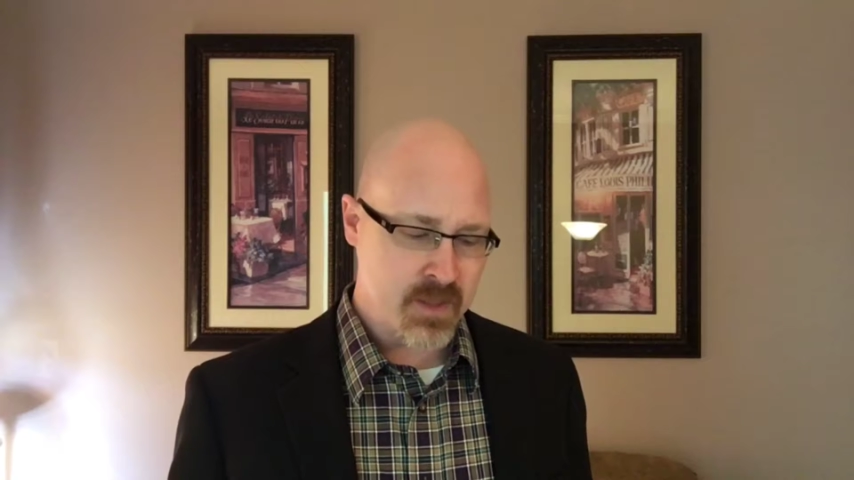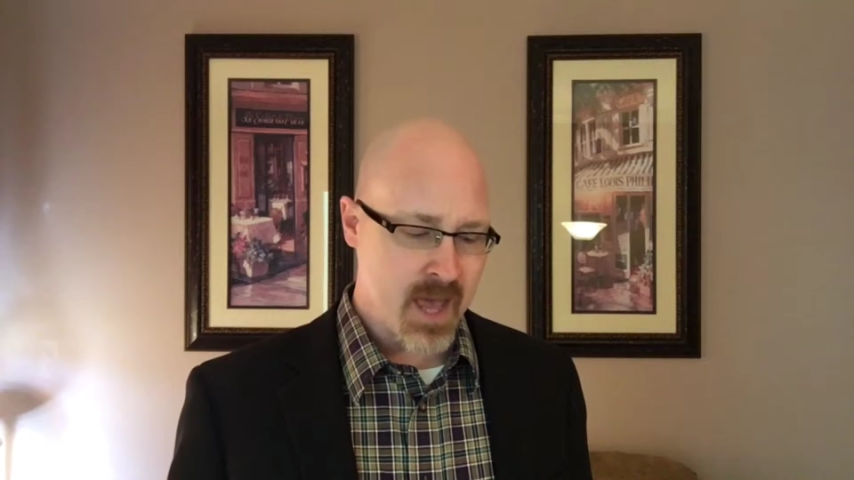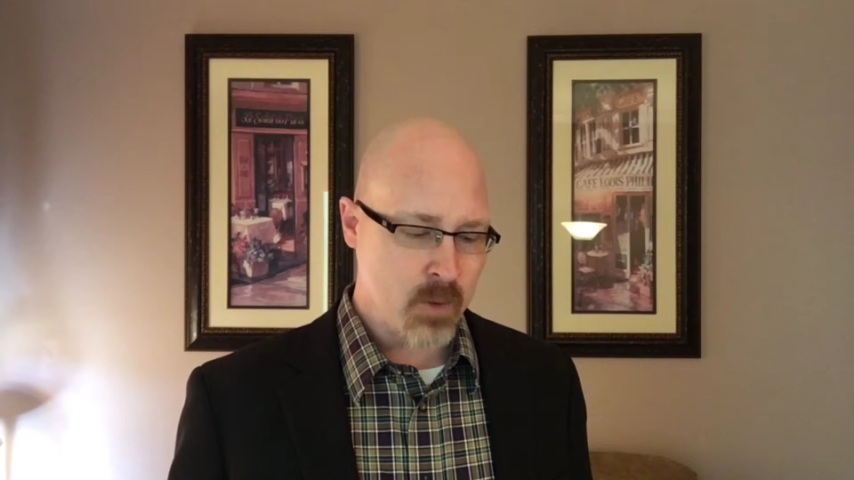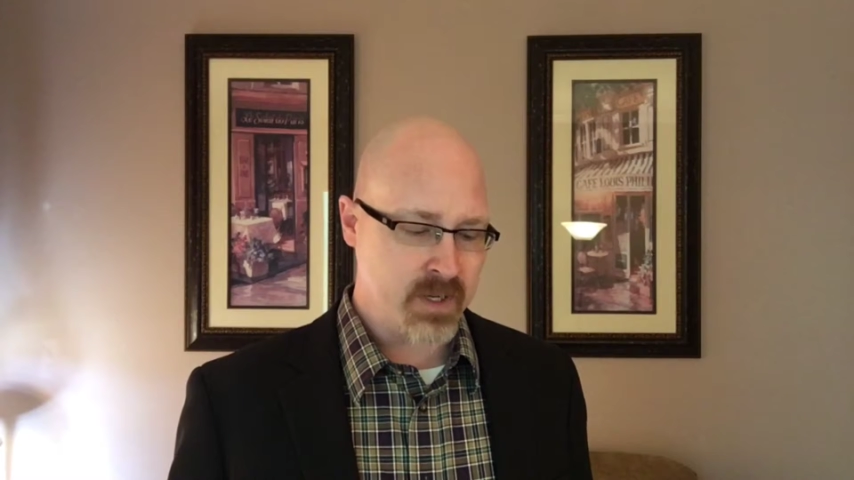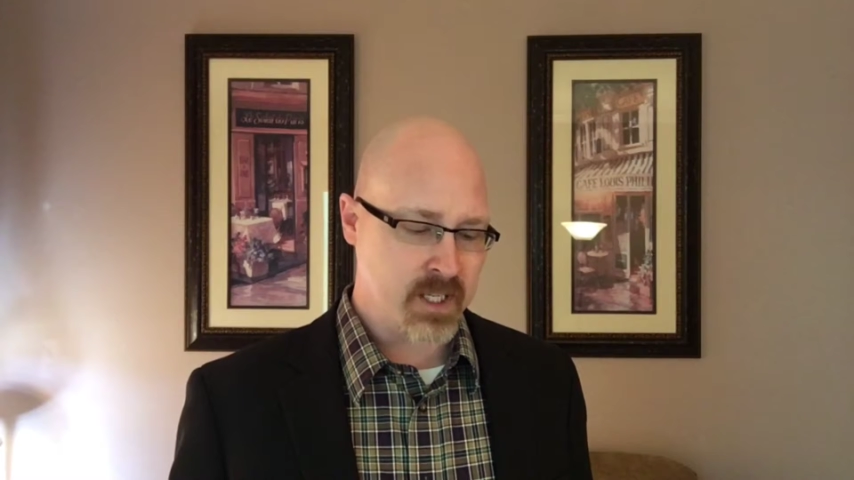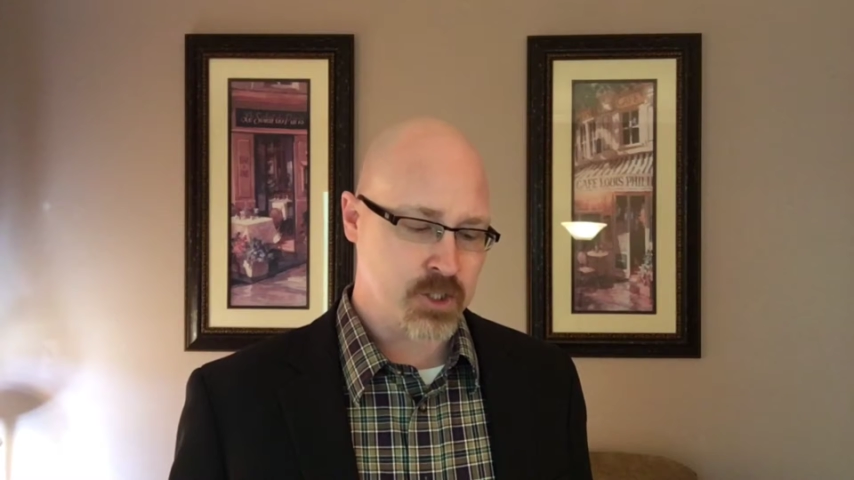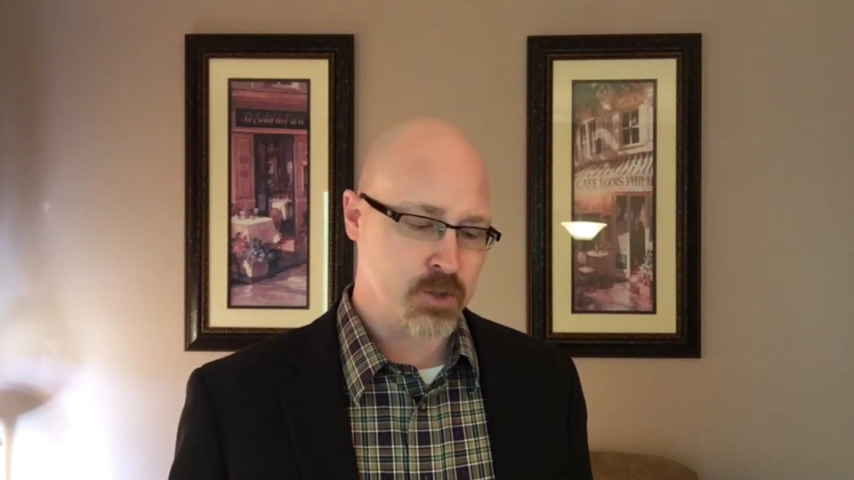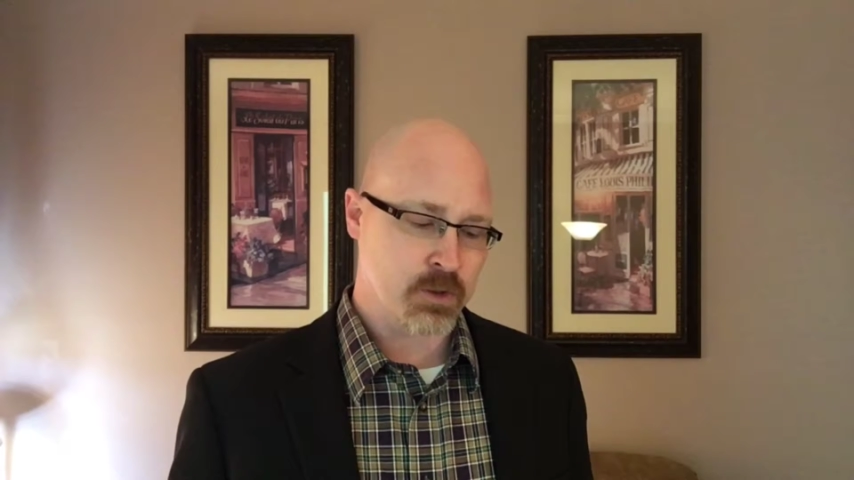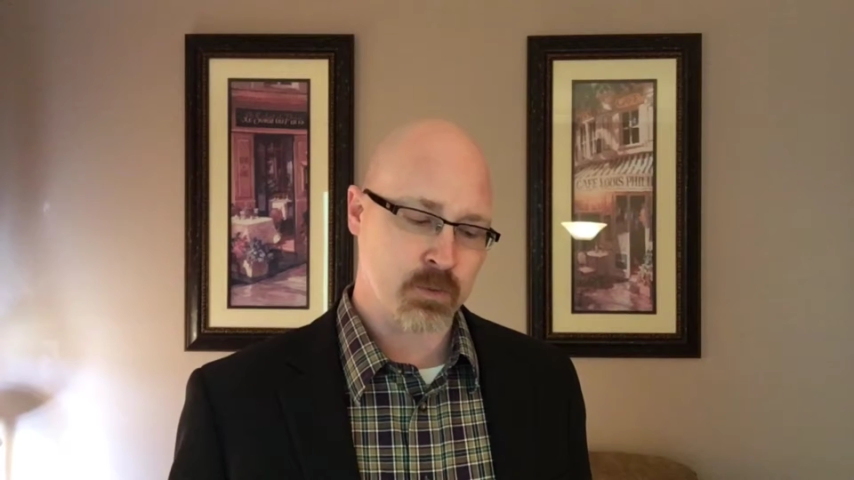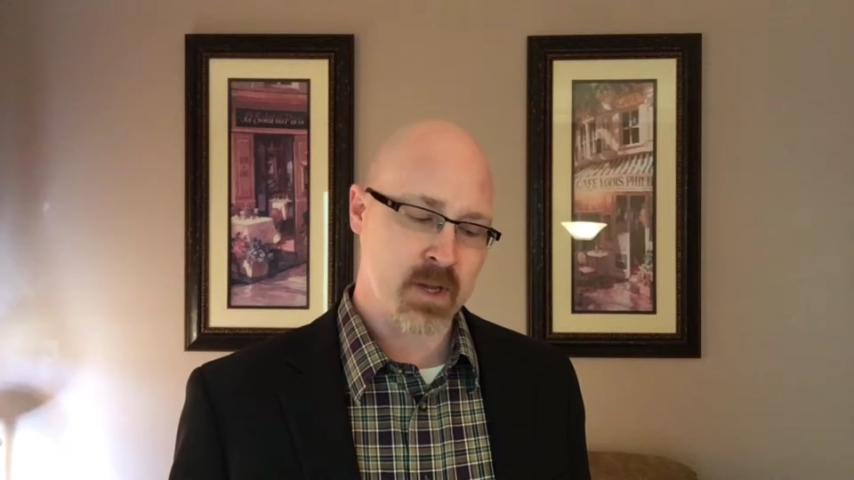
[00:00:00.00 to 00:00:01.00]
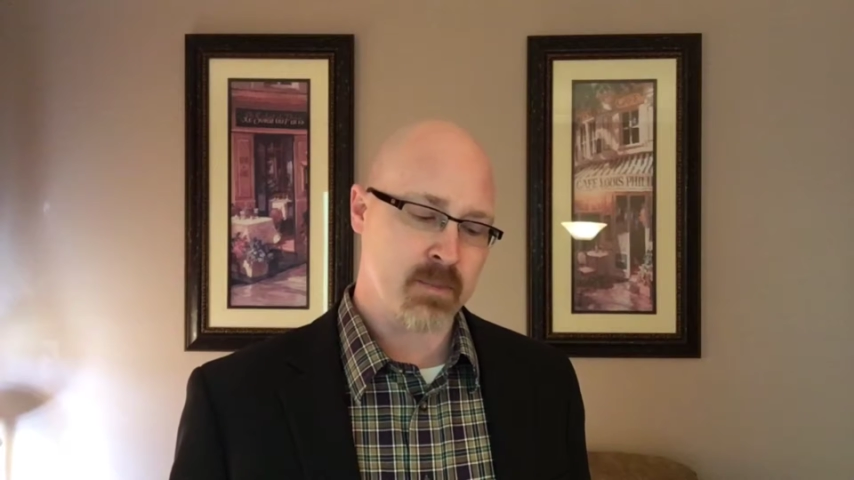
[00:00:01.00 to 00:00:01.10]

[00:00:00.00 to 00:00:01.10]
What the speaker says: that would get you 3